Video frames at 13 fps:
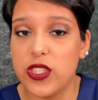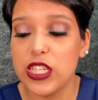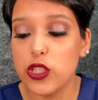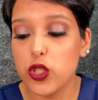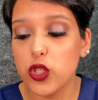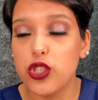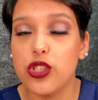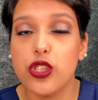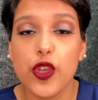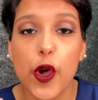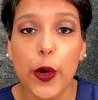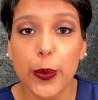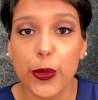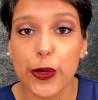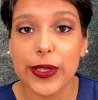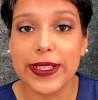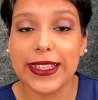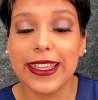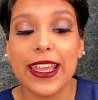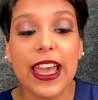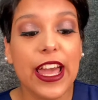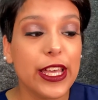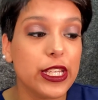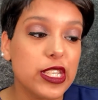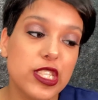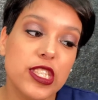These are so pretty,
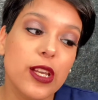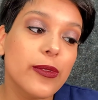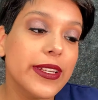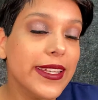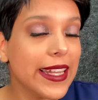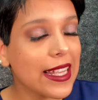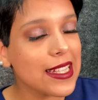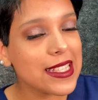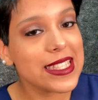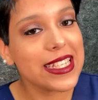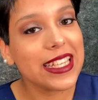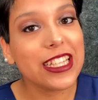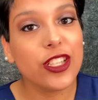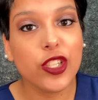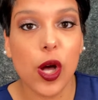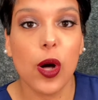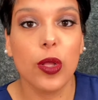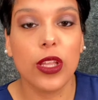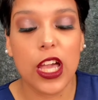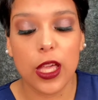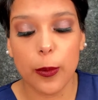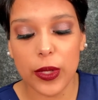so dainty and doll-like,